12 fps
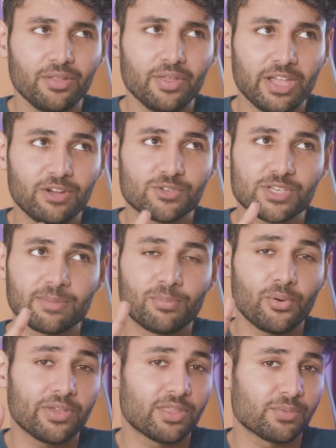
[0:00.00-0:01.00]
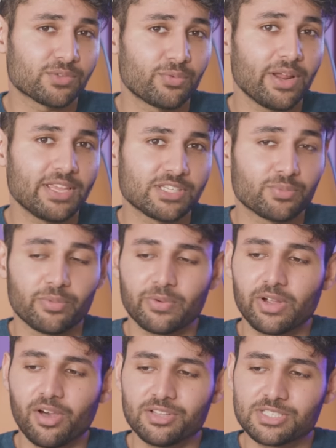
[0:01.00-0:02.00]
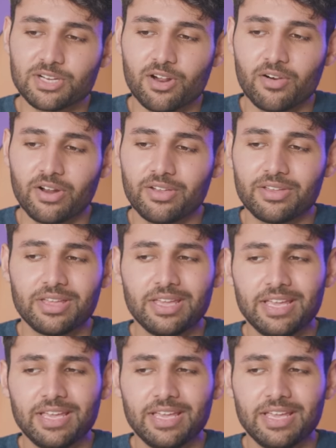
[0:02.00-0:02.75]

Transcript: Another interesting point that was raised with regards to Ara